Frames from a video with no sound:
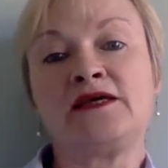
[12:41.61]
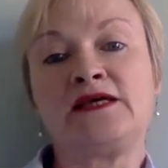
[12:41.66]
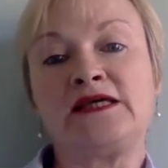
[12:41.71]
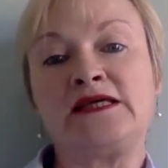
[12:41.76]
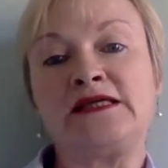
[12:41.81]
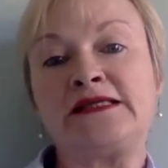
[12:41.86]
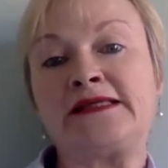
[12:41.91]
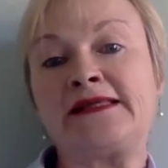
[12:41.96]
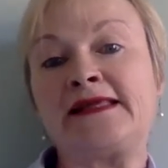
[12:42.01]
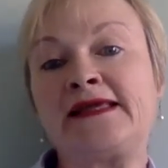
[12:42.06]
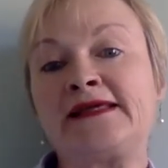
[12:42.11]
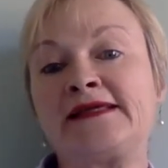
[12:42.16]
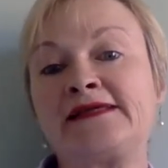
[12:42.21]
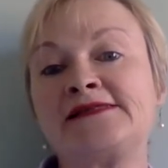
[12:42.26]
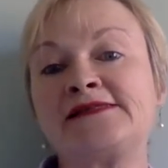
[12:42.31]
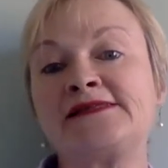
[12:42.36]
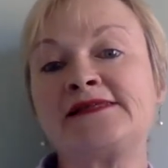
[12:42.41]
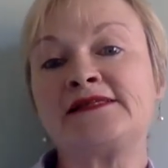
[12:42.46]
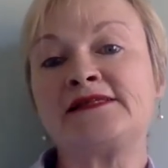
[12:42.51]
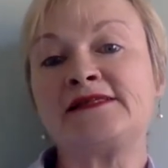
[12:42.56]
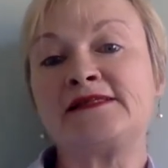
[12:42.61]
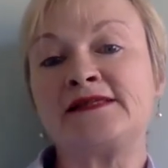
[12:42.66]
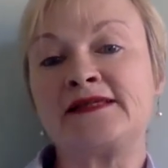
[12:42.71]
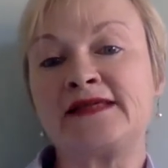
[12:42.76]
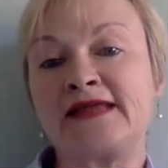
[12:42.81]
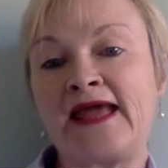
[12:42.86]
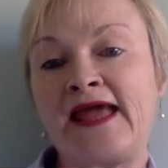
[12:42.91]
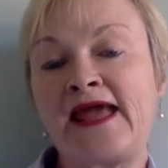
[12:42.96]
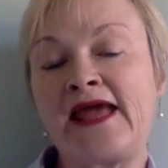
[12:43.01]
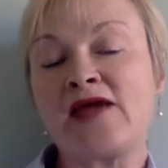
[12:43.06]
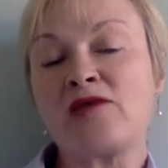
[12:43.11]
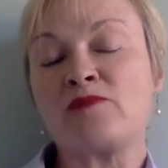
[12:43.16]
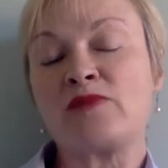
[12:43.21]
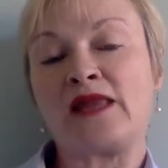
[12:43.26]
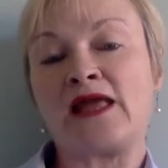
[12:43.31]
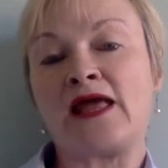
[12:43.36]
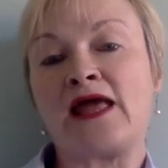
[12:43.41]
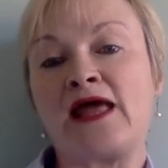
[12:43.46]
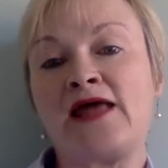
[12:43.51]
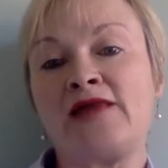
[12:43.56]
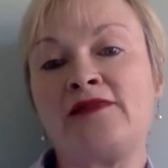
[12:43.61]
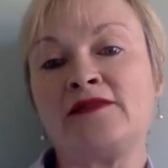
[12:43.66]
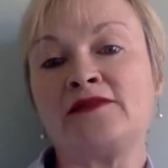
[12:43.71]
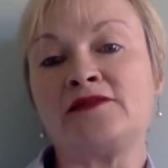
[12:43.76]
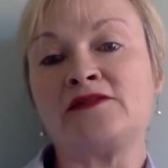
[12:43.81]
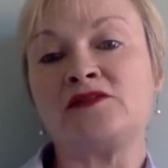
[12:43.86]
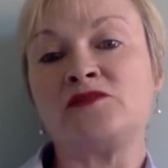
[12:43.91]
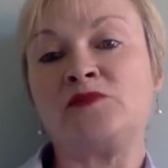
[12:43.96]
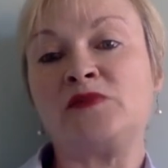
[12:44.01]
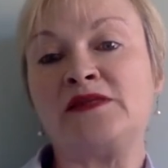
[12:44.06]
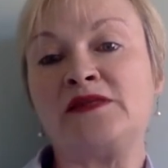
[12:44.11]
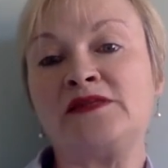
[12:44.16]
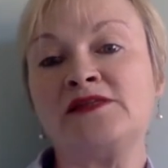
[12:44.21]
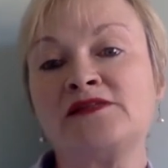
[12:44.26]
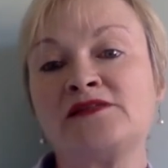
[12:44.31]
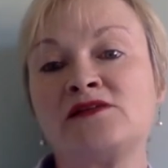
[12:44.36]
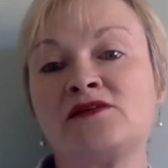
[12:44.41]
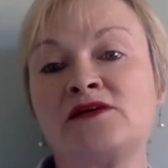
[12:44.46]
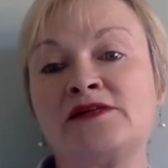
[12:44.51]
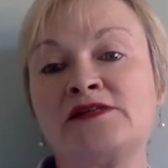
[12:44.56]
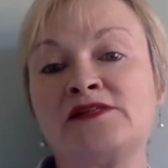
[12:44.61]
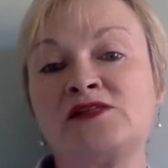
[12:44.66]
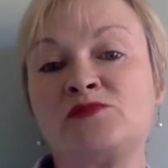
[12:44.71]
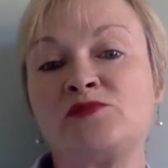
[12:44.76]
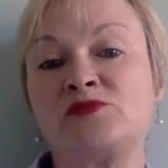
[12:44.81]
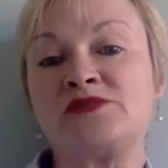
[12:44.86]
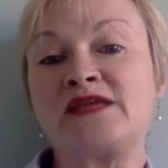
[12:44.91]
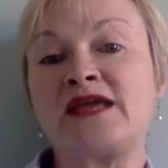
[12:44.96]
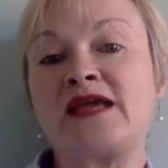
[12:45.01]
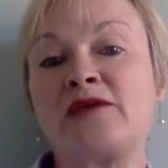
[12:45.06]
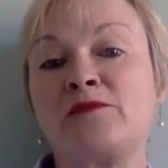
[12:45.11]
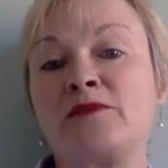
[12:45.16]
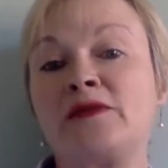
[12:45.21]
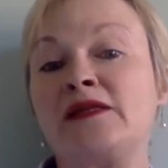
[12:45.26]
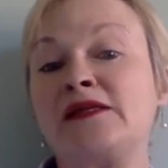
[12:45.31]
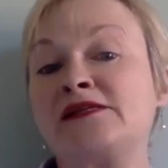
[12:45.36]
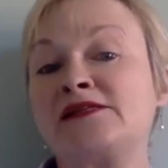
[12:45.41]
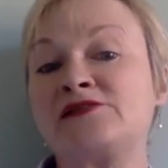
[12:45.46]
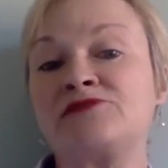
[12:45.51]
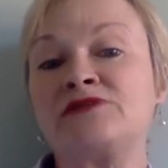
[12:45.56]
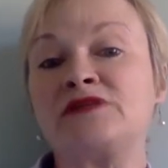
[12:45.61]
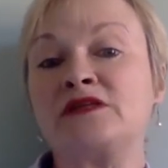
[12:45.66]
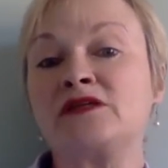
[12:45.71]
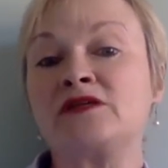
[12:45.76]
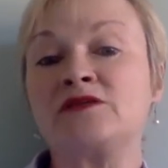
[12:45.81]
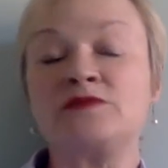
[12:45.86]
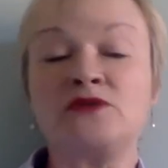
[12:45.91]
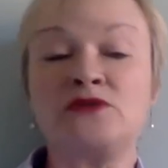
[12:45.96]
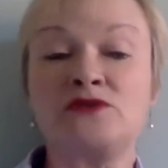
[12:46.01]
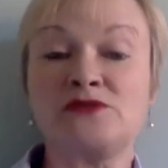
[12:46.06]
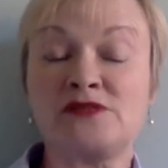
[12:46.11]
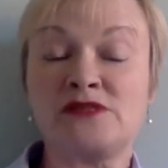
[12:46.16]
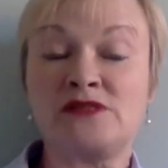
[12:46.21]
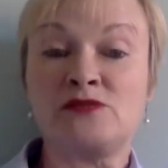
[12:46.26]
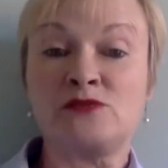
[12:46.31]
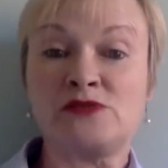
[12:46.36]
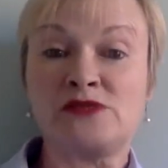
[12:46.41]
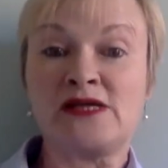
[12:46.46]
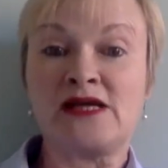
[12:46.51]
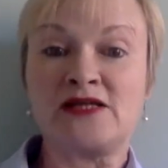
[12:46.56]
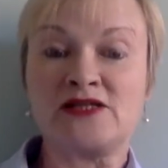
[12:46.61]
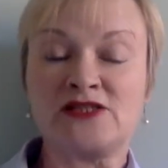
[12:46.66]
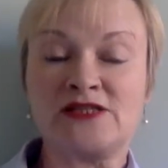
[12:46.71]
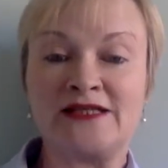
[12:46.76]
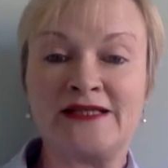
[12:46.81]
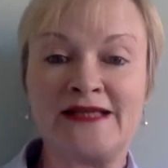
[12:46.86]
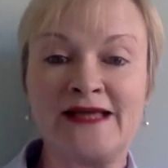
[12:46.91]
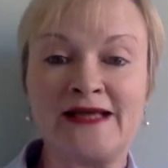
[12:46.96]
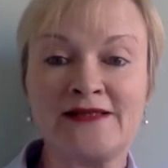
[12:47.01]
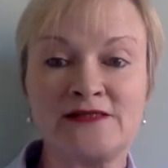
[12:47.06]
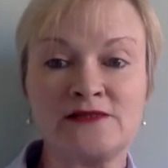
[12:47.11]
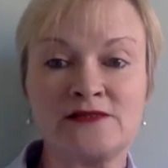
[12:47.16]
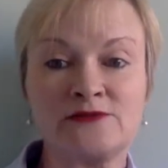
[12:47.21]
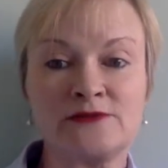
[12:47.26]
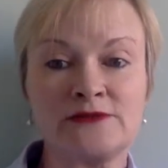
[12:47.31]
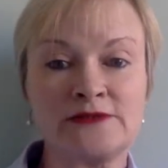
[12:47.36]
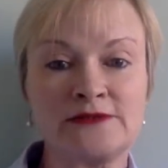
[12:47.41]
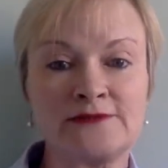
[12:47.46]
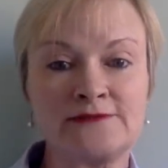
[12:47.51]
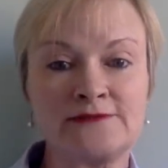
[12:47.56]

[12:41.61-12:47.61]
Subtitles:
in that they considered the care plan that had been designed to protect Melissa in the community was actually inadequate.